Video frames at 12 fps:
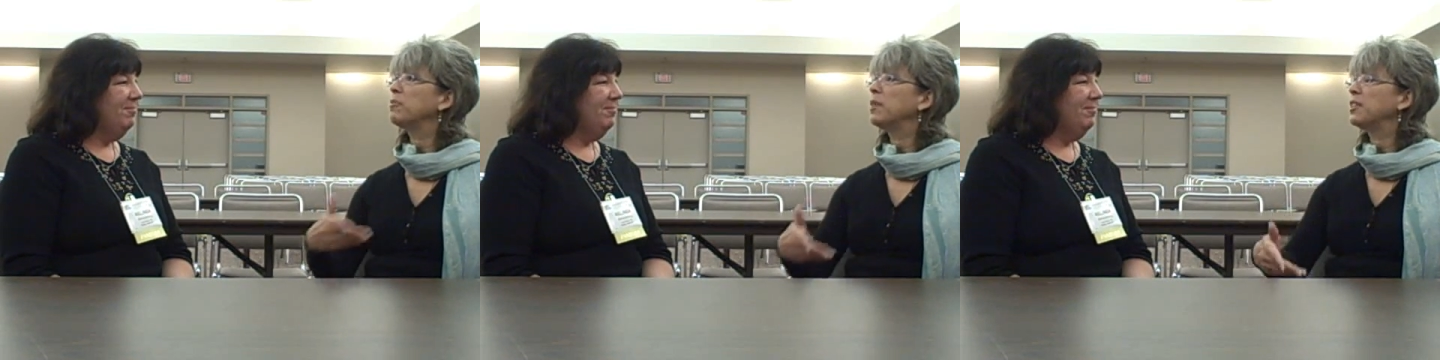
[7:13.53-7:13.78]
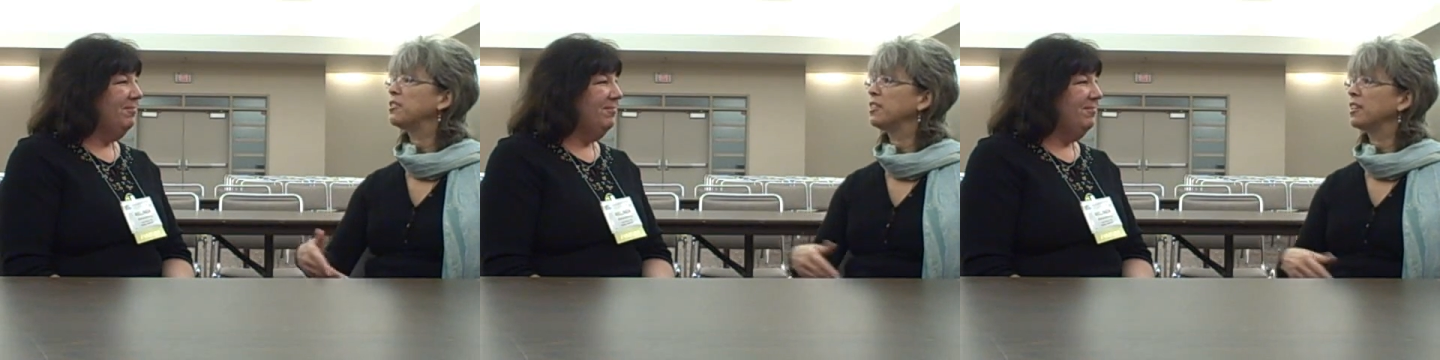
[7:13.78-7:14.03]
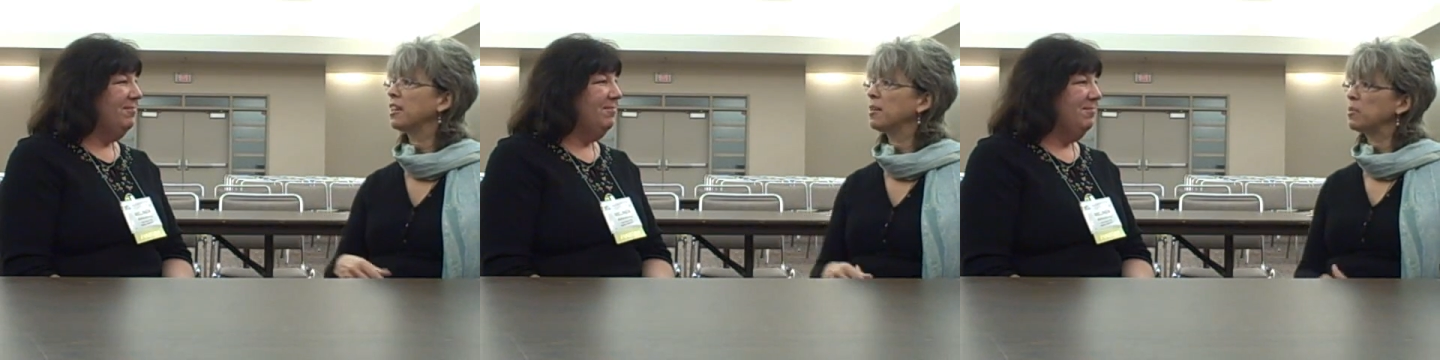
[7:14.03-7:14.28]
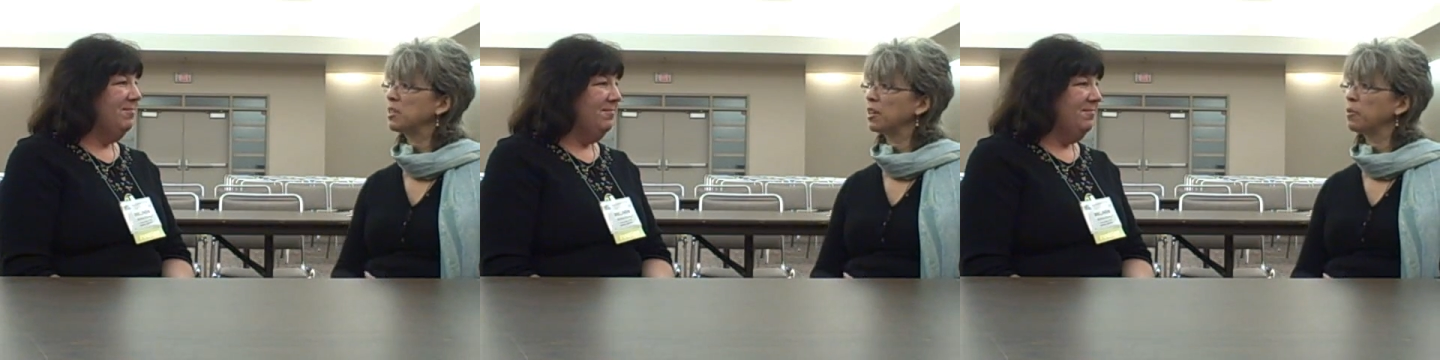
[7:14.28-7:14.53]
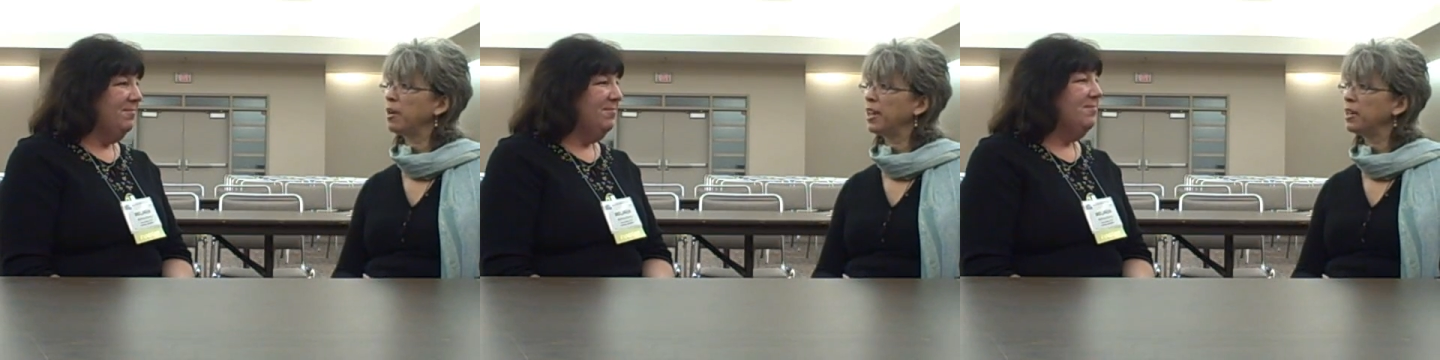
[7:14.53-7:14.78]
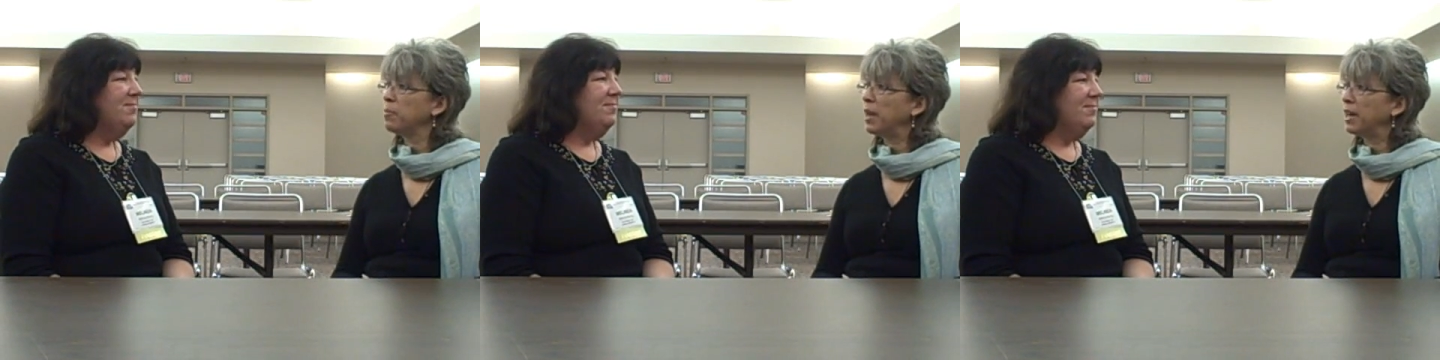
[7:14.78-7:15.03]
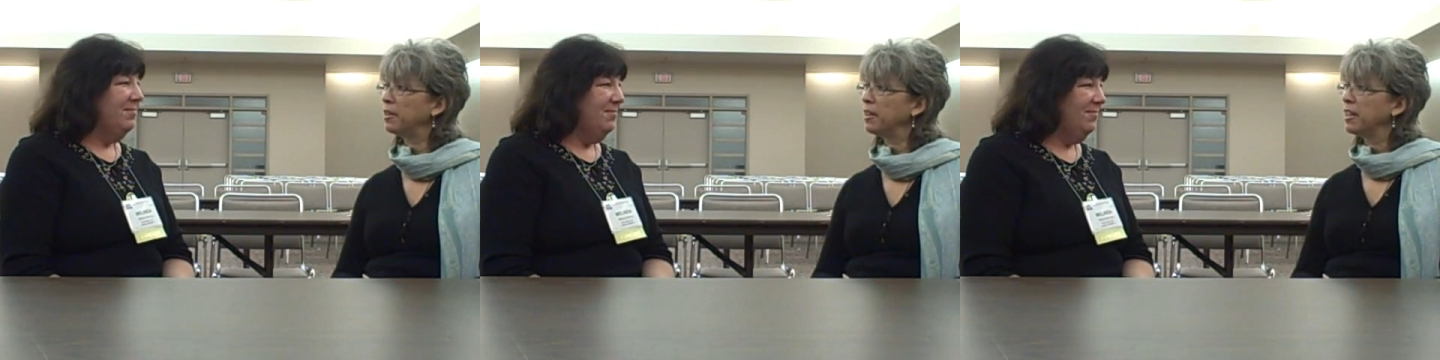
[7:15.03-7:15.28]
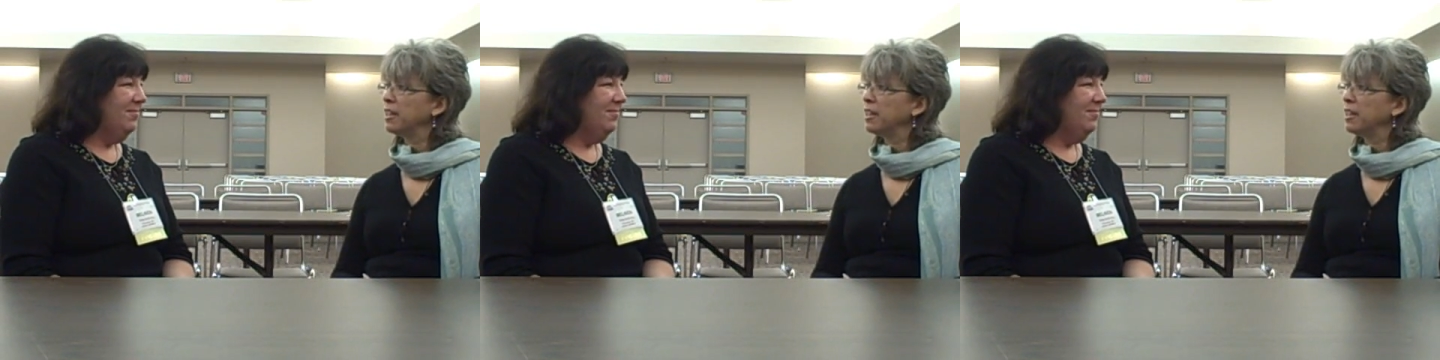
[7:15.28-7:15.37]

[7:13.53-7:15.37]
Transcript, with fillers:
Speaker 1: information that comes our way about